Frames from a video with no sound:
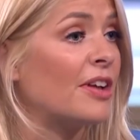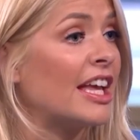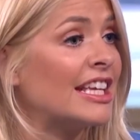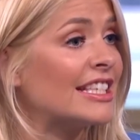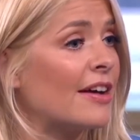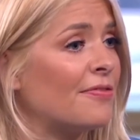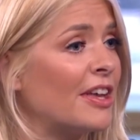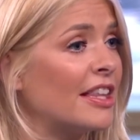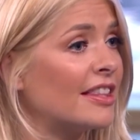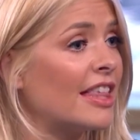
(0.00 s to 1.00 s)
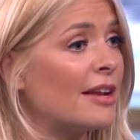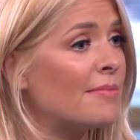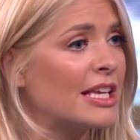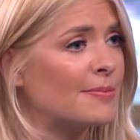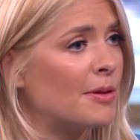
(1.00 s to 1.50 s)
of it, and it's that fear that
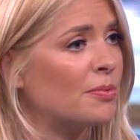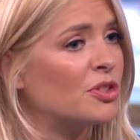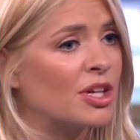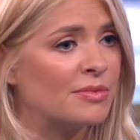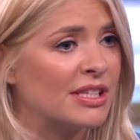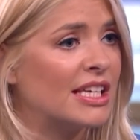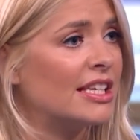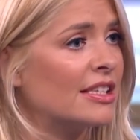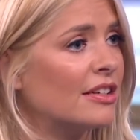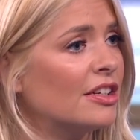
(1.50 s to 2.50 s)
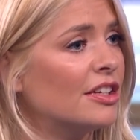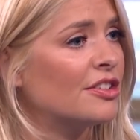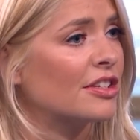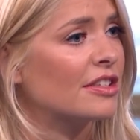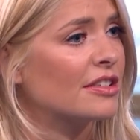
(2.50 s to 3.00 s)
then makes people jump to these conclusions?